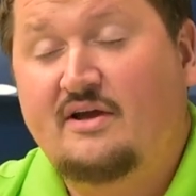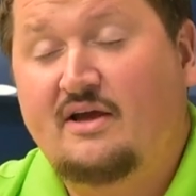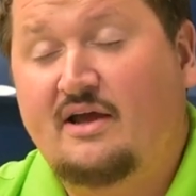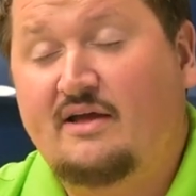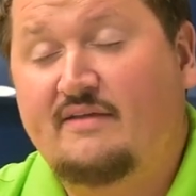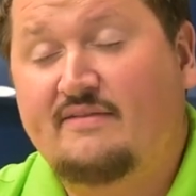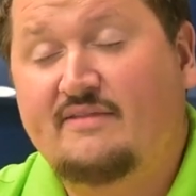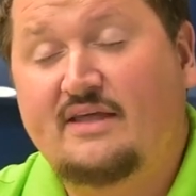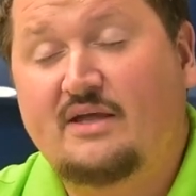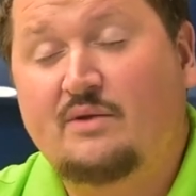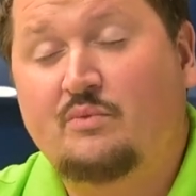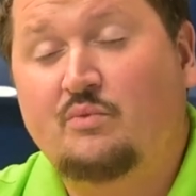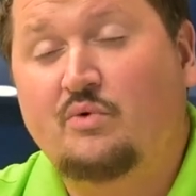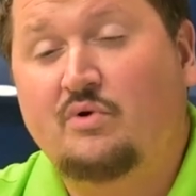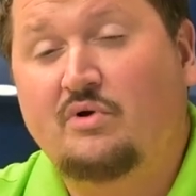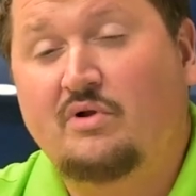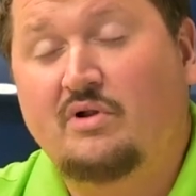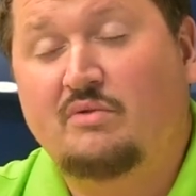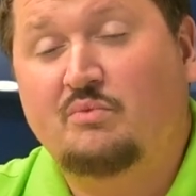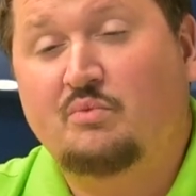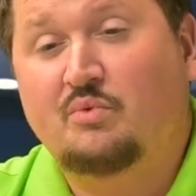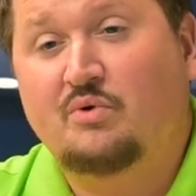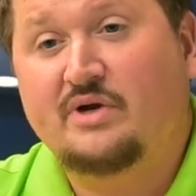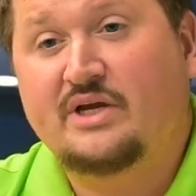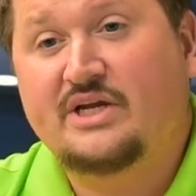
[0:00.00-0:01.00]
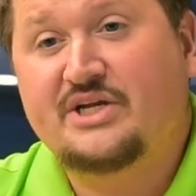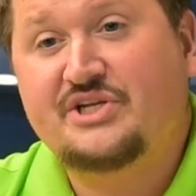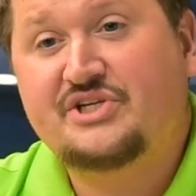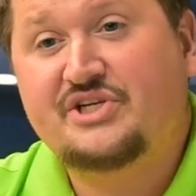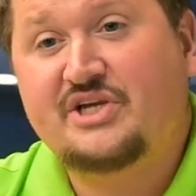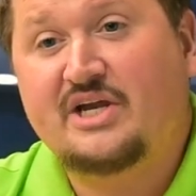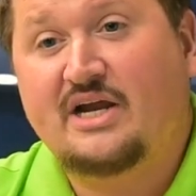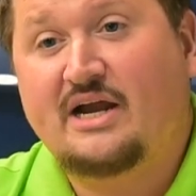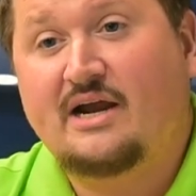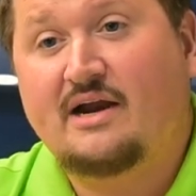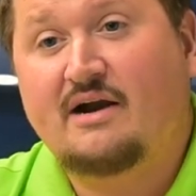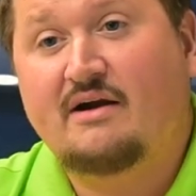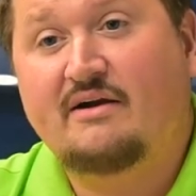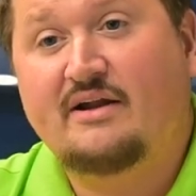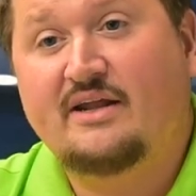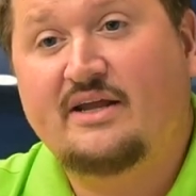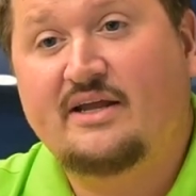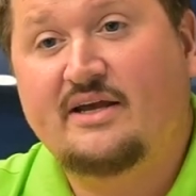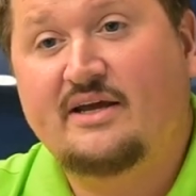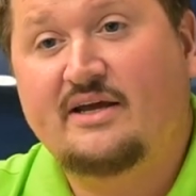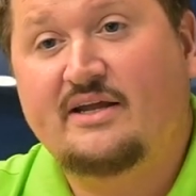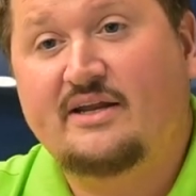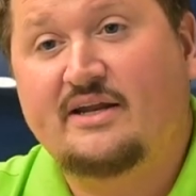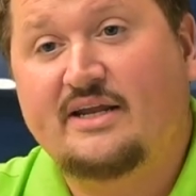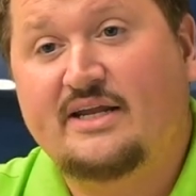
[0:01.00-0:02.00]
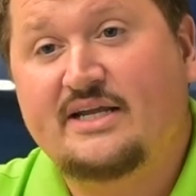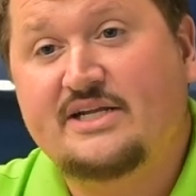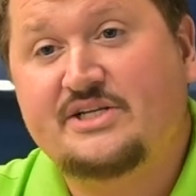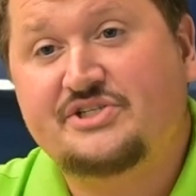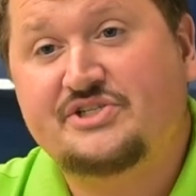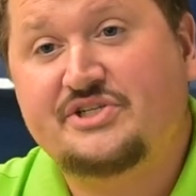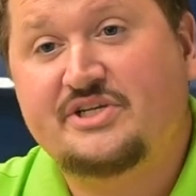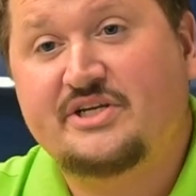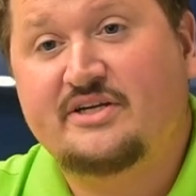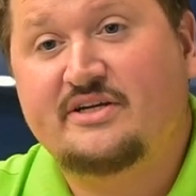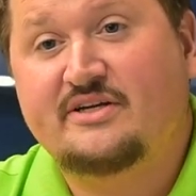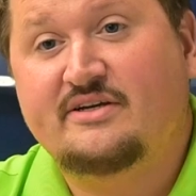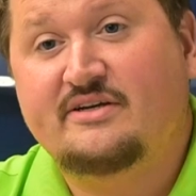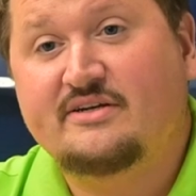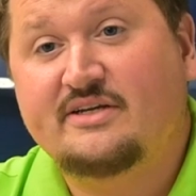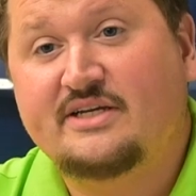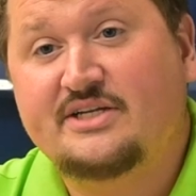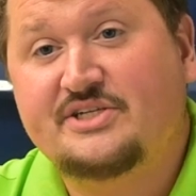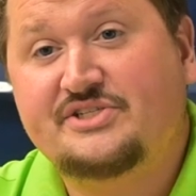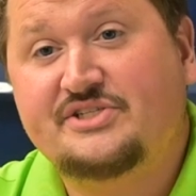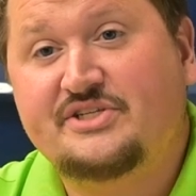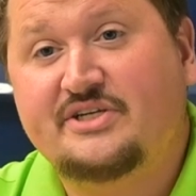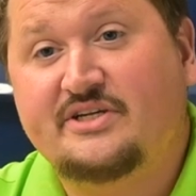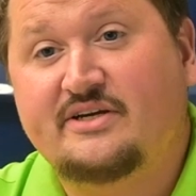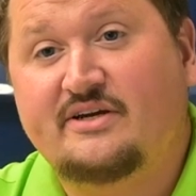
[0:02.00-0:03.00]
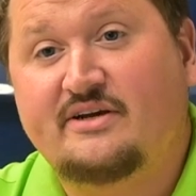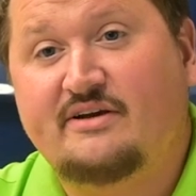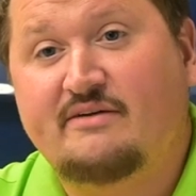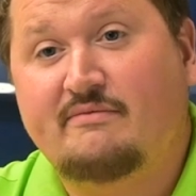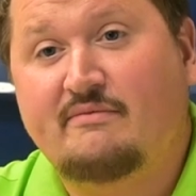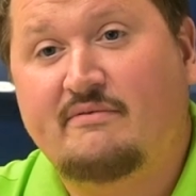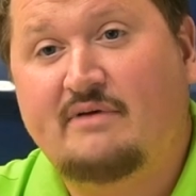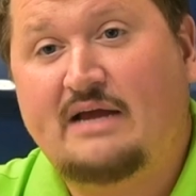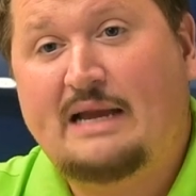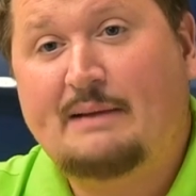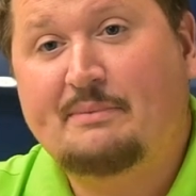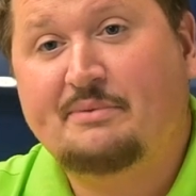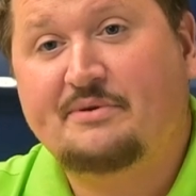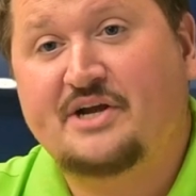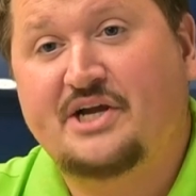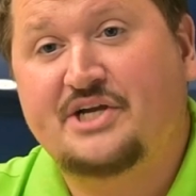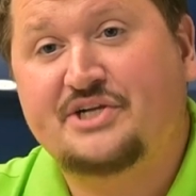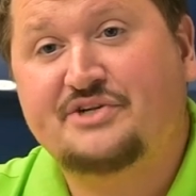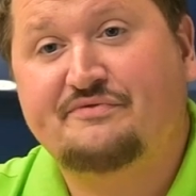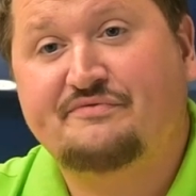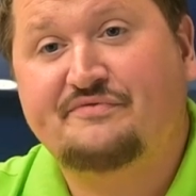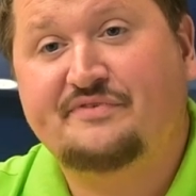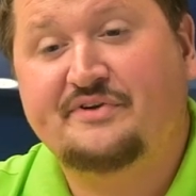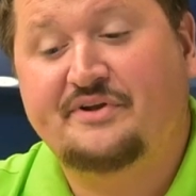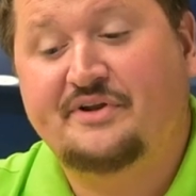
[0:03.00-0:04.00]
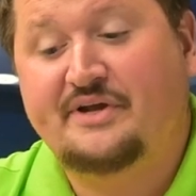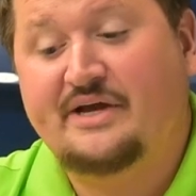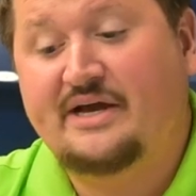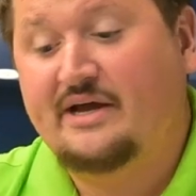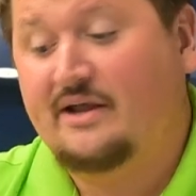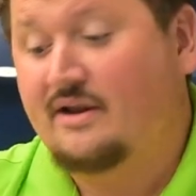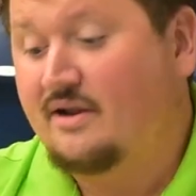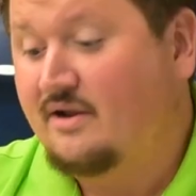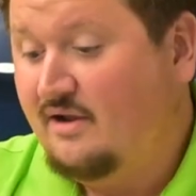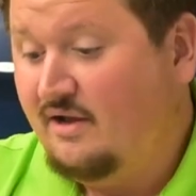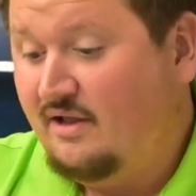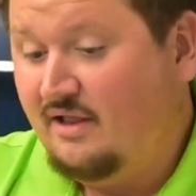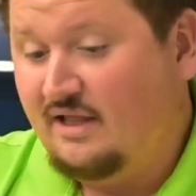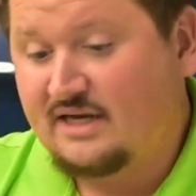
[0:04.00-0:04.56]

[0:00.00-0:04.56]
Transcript: and then we'll get you hired in and get you application filled out.